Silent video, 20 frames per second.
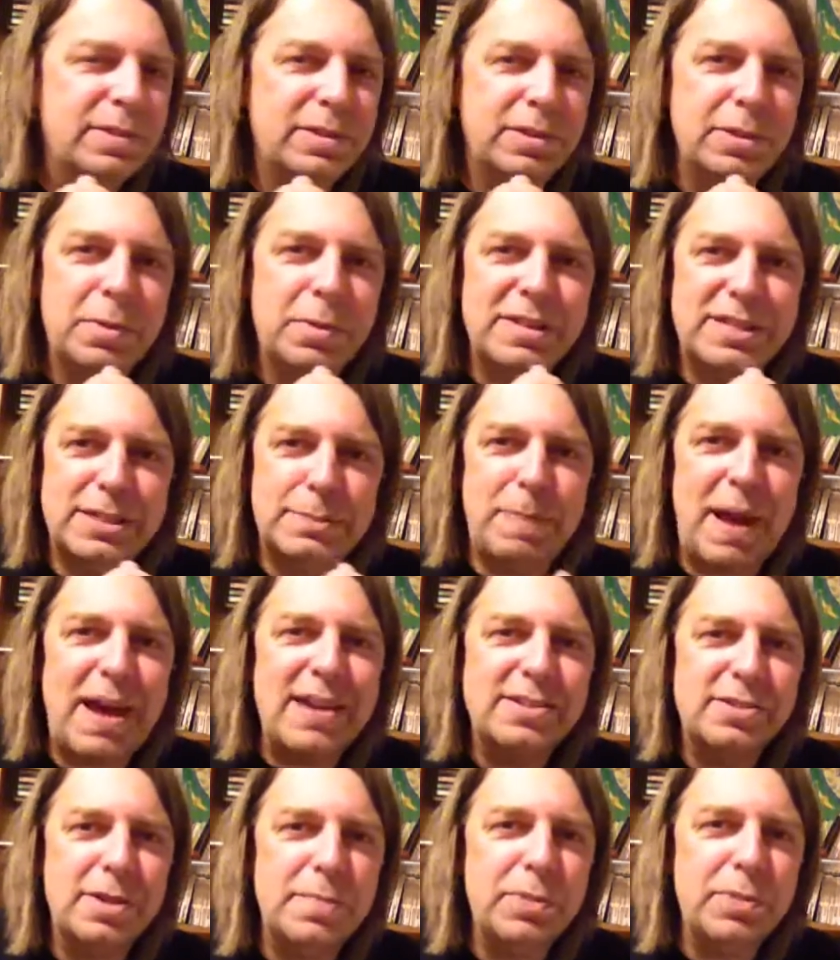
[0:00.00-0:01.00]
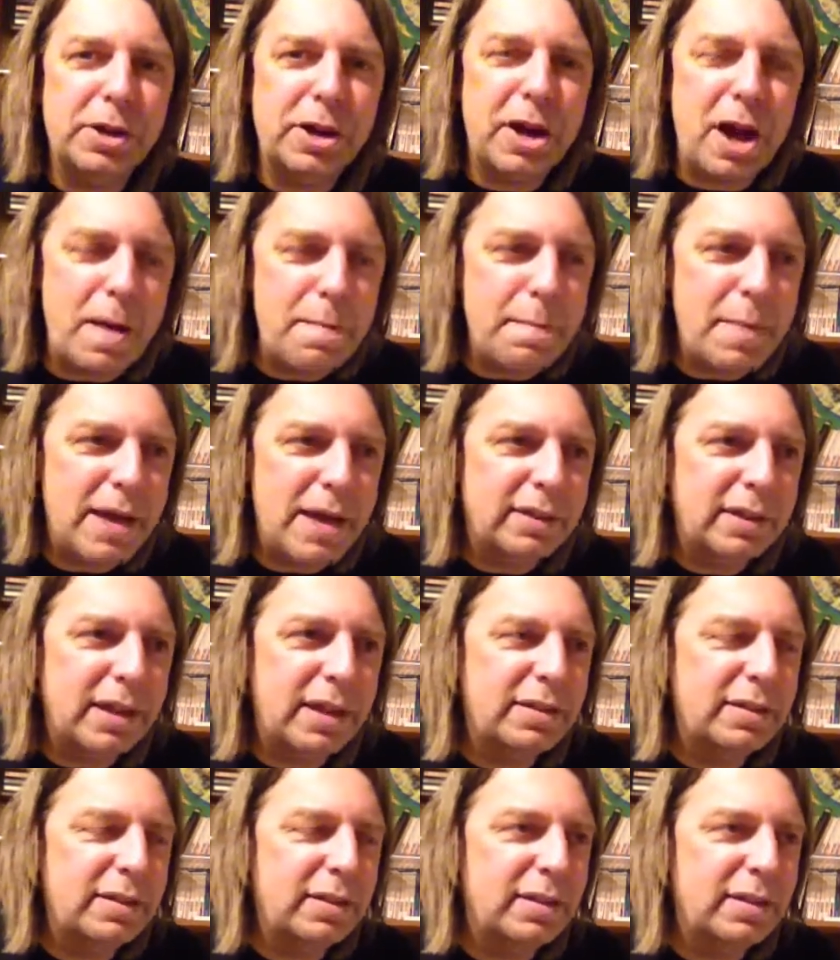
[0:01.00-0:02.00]
it spices up the combat
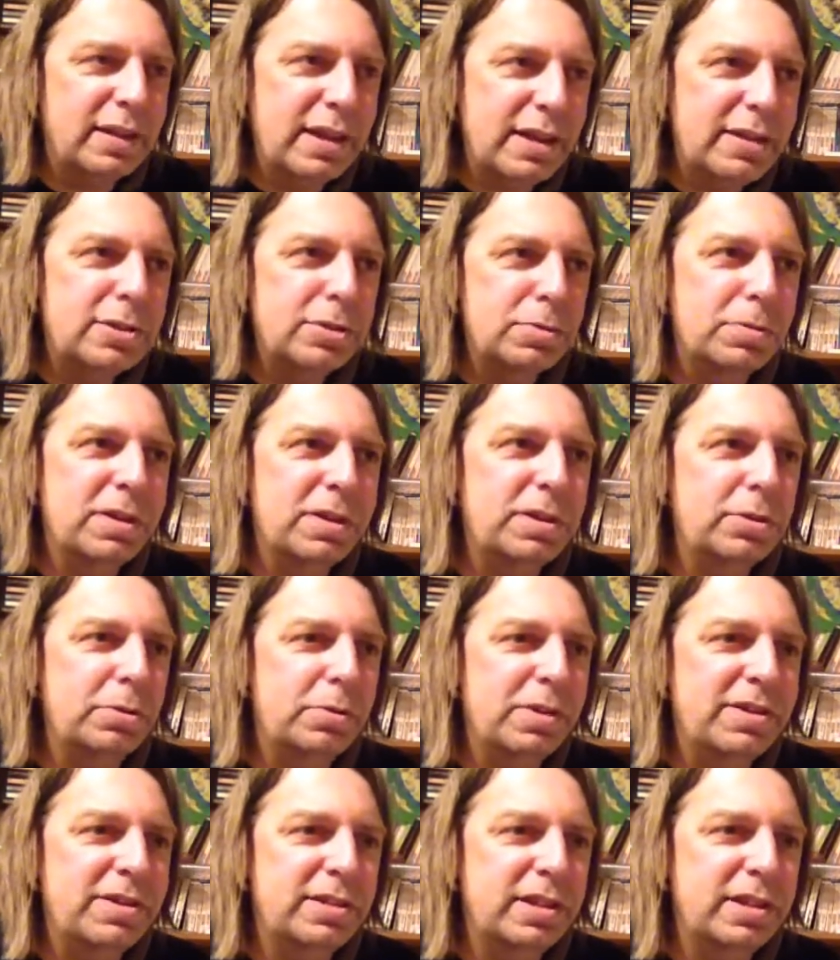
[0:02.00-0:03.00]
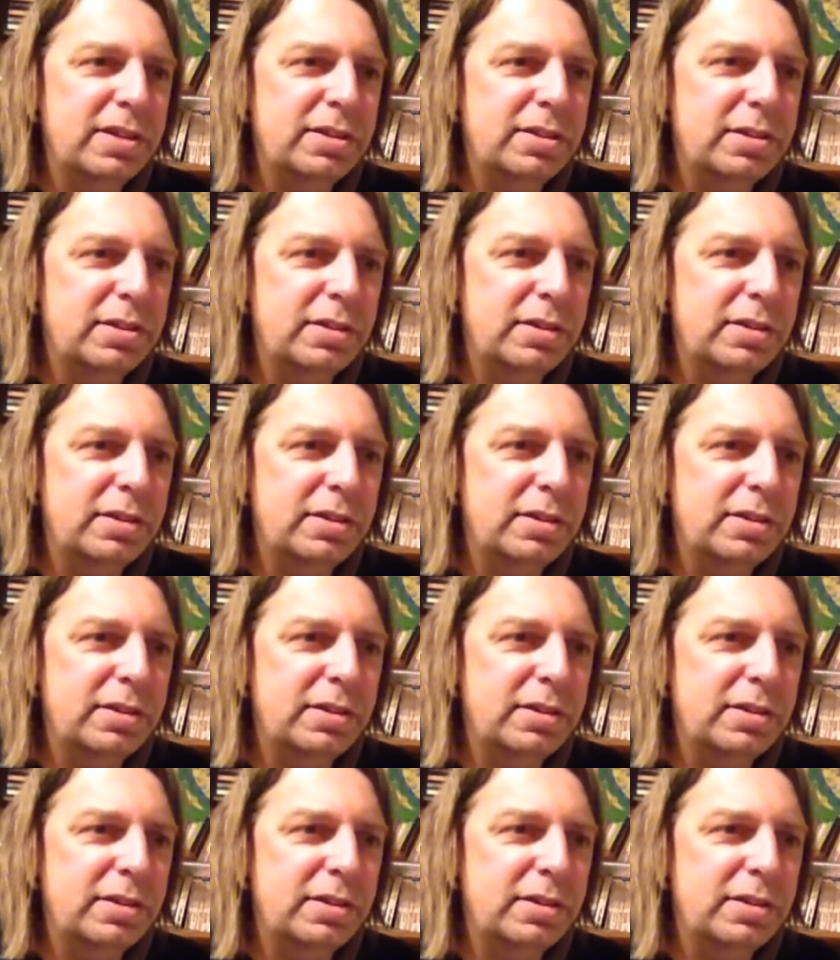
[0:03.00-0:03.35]
and leads to interesting,